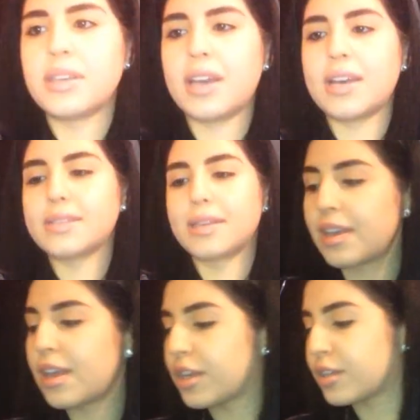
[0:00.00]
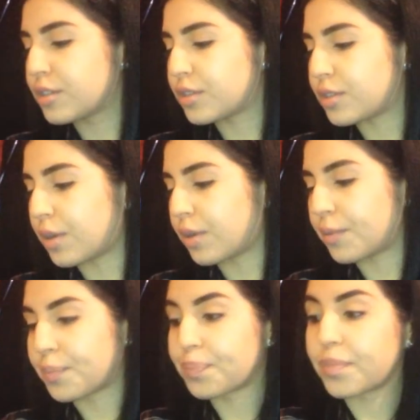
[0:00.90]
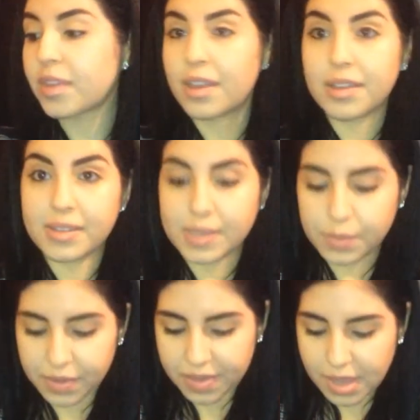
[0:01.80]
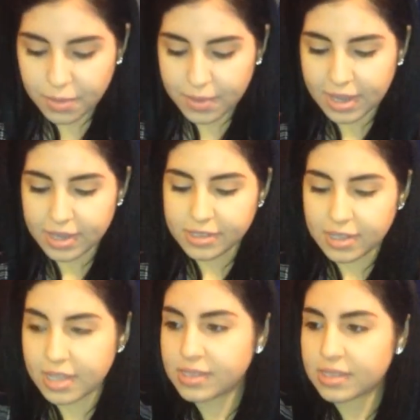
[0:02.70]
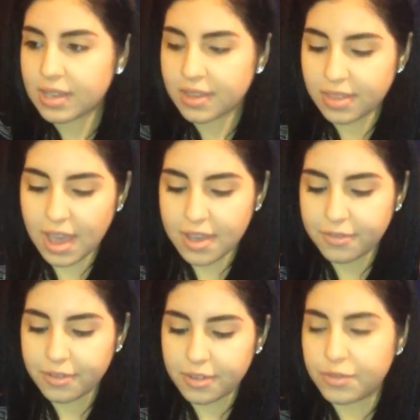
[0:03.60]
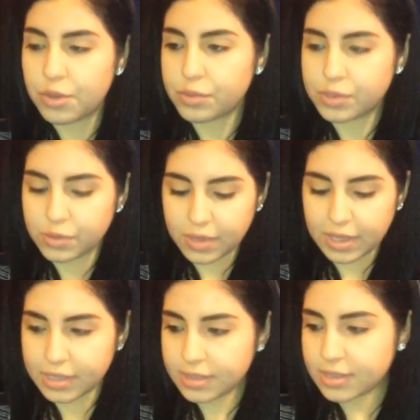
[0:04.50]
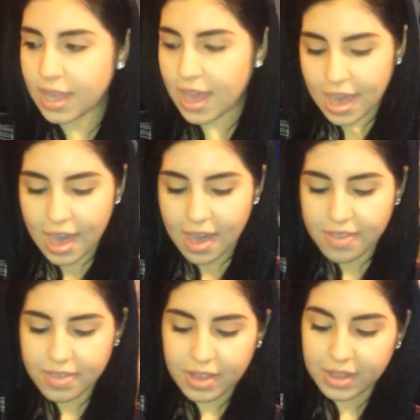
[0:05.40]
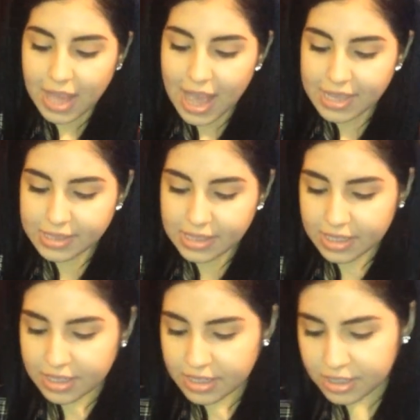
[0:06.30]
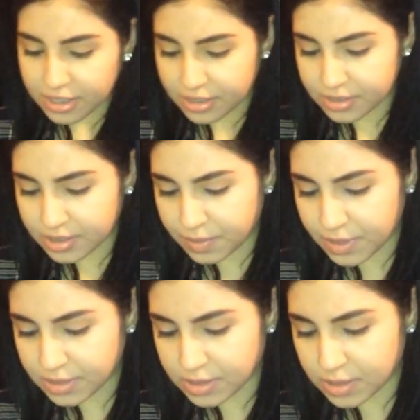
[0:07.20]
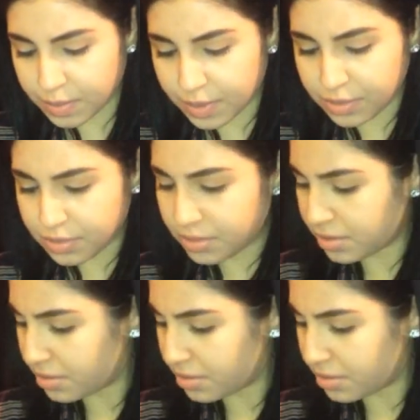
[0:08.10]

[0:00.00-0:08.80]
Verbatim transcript: It has like, so let's put that away. So that's that of those two things. And then the last thing in here, something spilled.